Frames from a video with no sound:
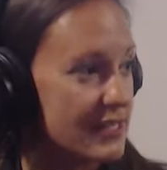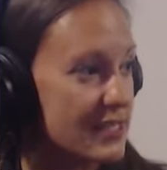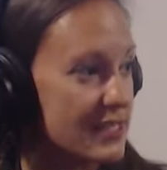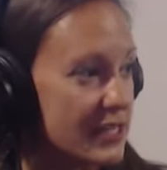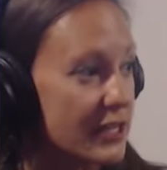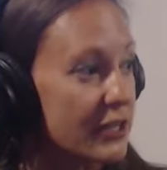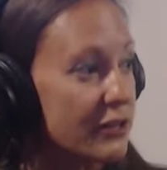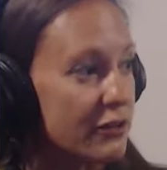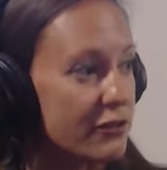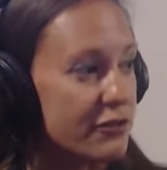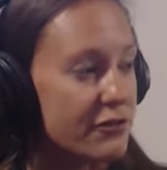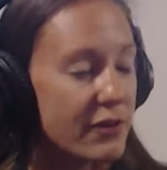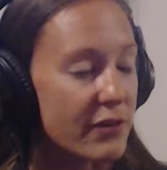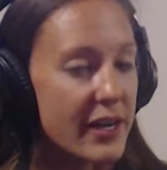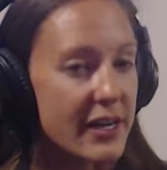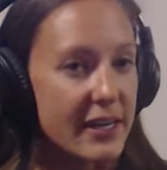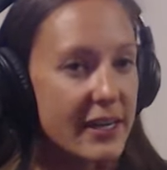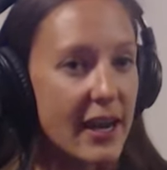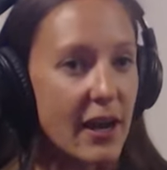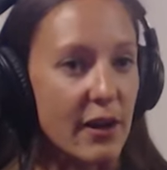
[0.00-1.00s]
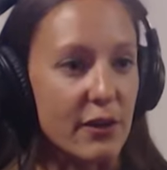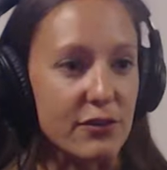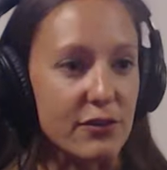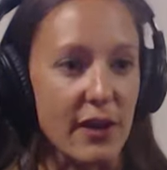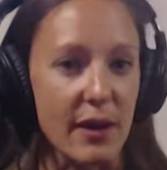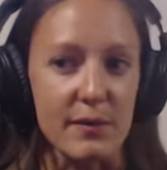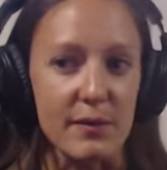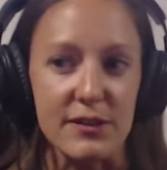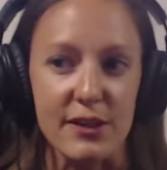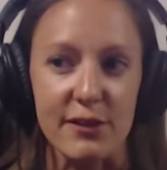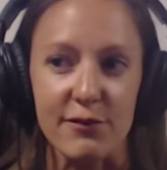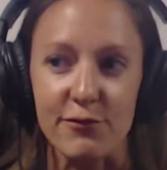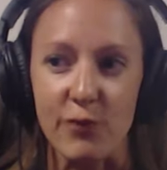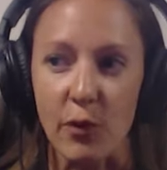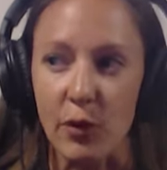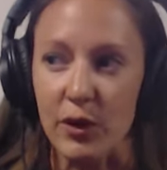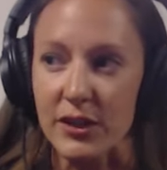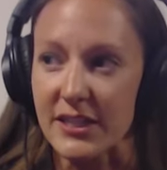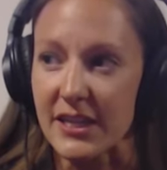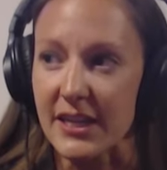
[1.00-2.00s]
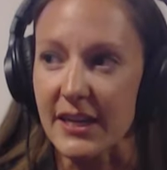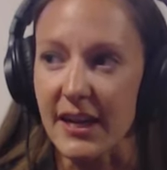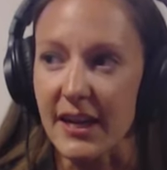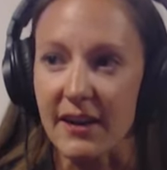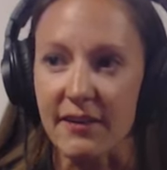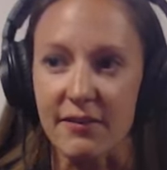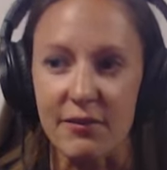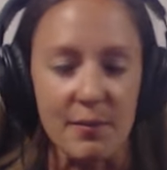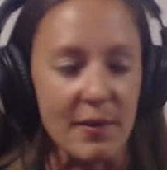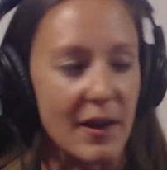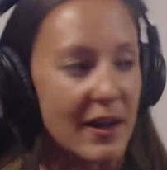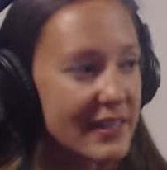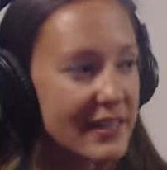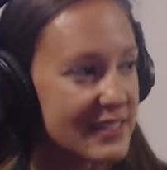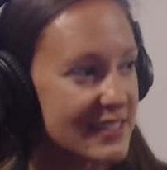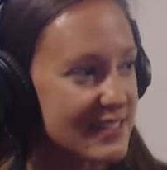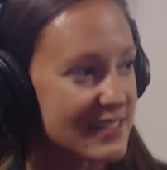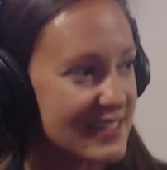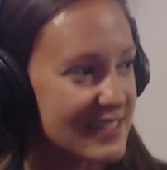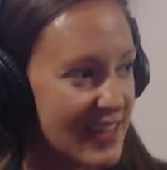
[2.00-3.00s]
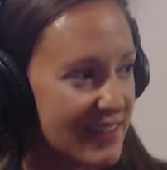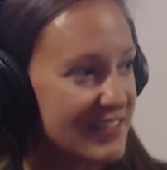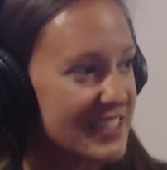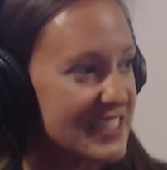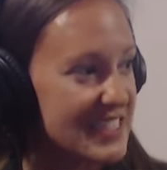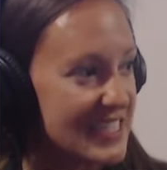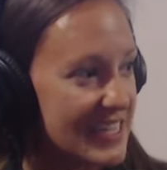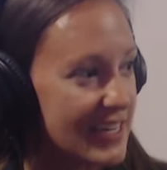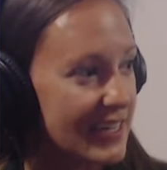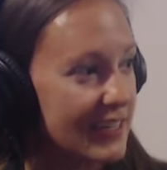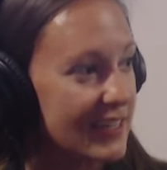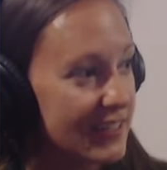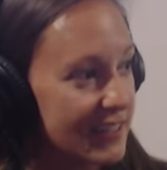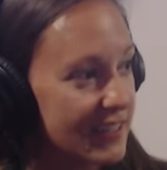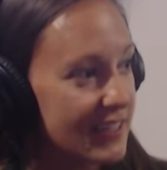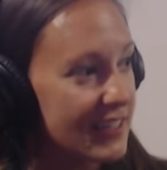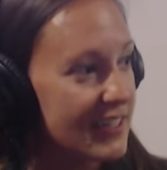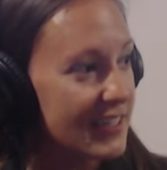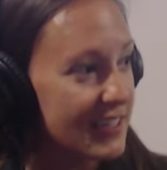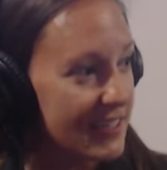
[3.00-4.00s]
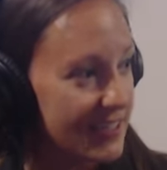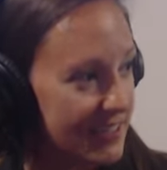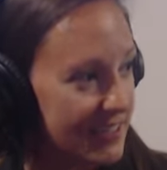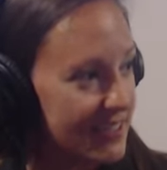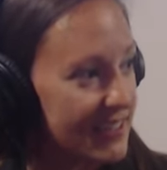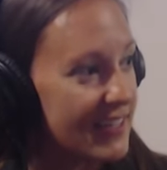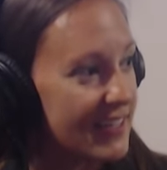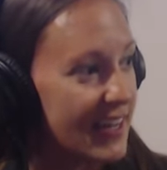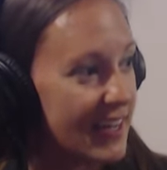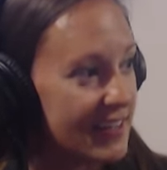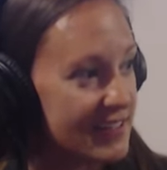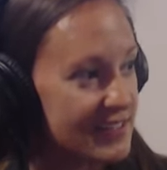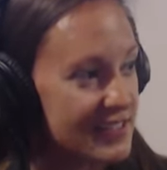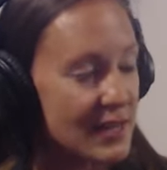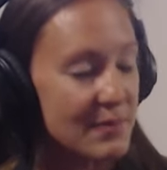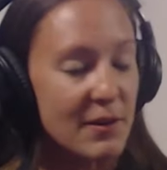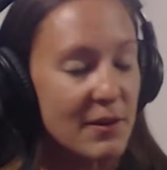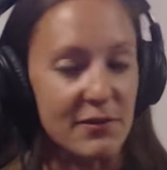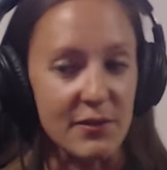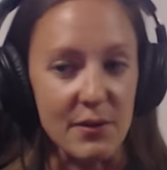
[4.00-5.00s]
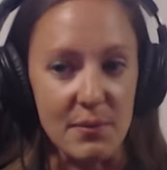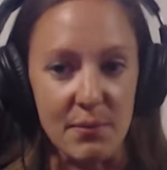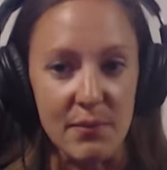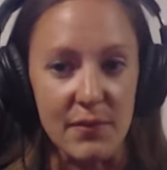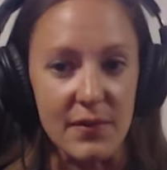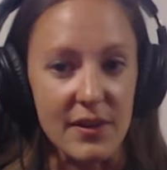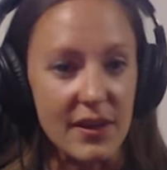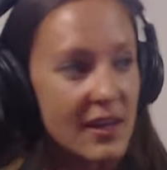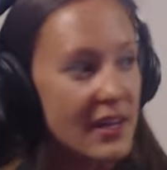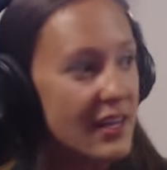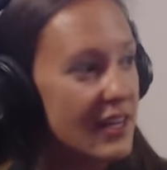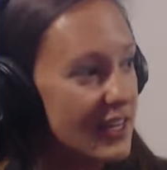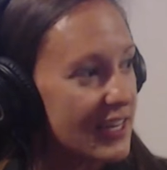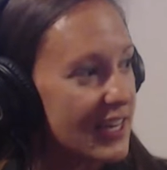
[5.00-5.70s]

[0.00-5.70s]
seniors yeah. right now so i would say 14 out of about 17 17 okay yeah a some of them percent.